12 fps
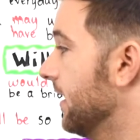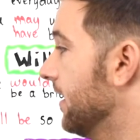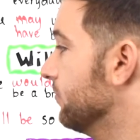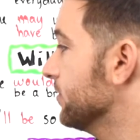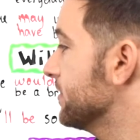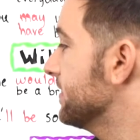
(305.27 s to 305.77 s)

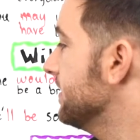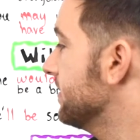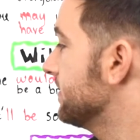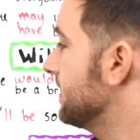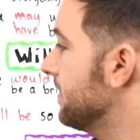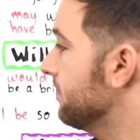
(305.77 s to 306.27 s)
And we'll see
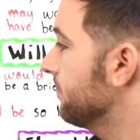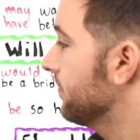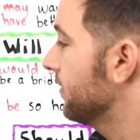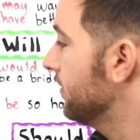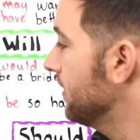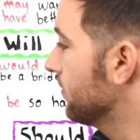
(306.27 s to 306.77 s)
the same
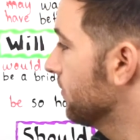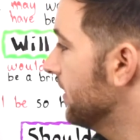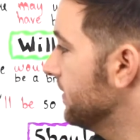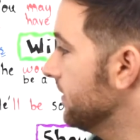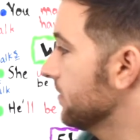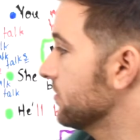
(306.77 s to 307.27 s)
thing
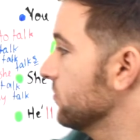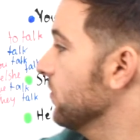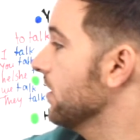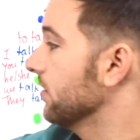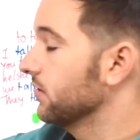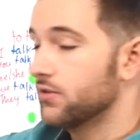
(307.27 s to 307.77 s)
right here as
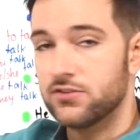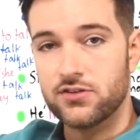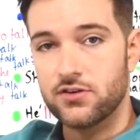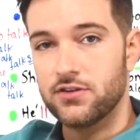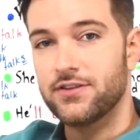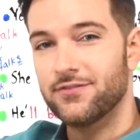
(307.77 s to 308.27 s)
well.
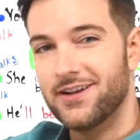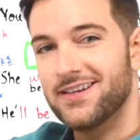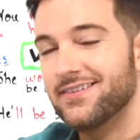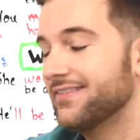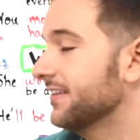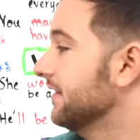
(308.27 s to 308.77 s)
So you
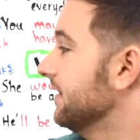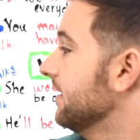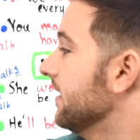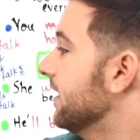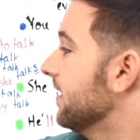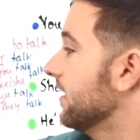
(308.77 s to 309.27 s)
ready?
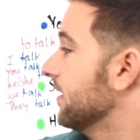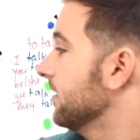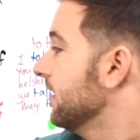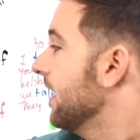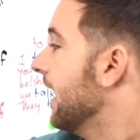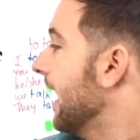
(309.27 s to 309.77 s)

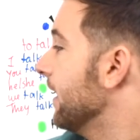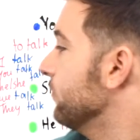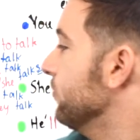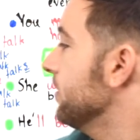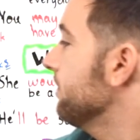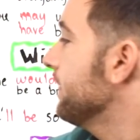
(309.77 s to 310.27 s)
I
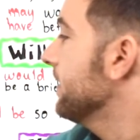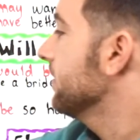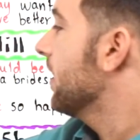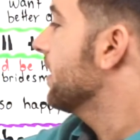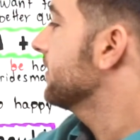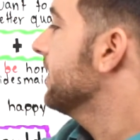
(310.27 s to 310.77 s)
wouldn't be
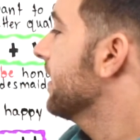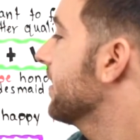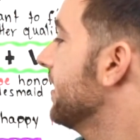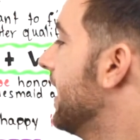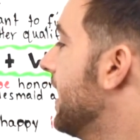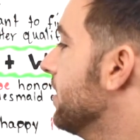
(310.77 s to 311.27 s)
locked out
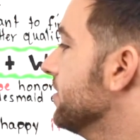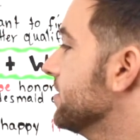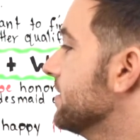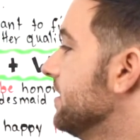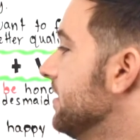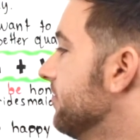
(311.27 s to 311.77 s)
of the
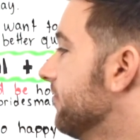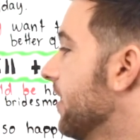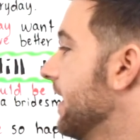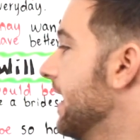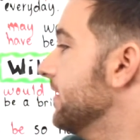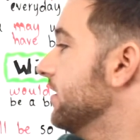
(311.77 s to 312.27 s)
house if
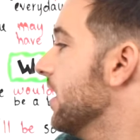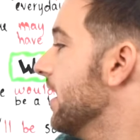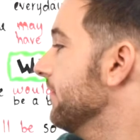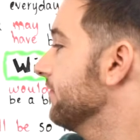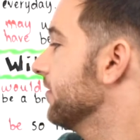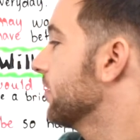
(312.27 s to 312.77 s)
I had
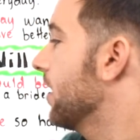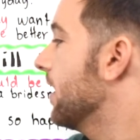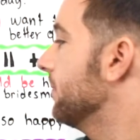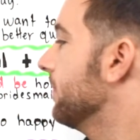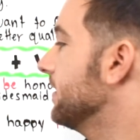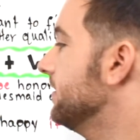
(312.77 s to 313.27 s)
not
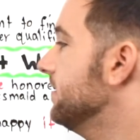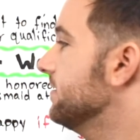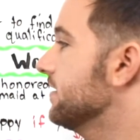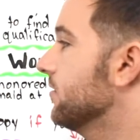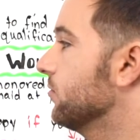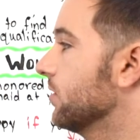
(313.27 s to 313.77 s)
forgotten my
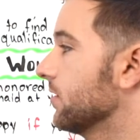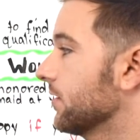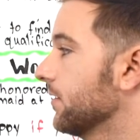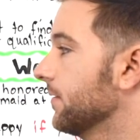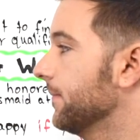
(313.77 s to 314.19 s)
keys at work.